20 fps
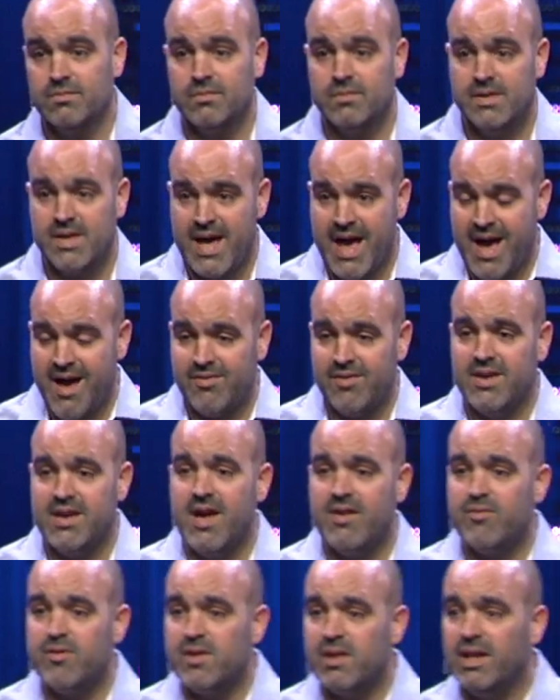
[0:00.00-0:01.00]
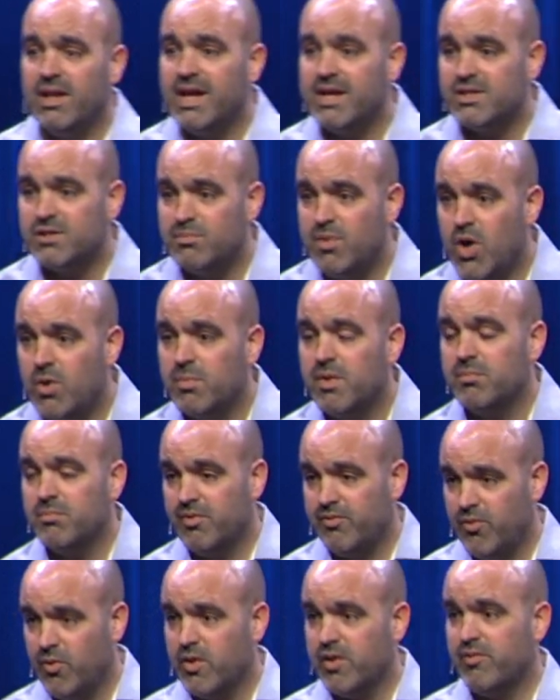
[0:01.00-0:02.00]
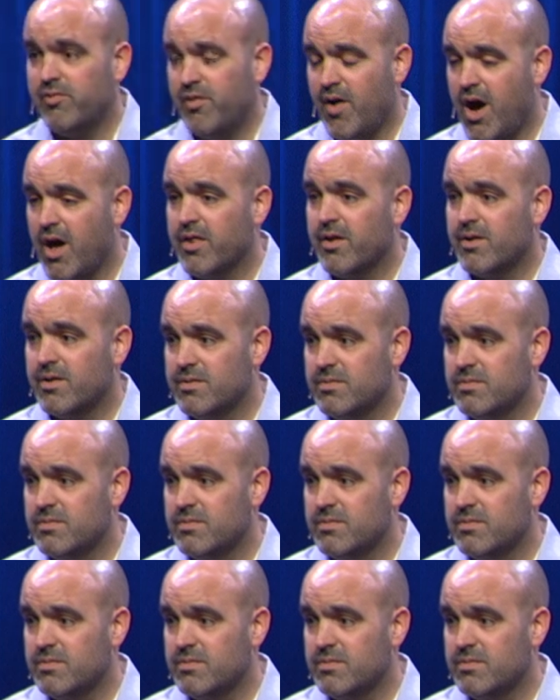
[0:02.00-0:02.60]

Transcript: to have a nevertheless moment before the Father?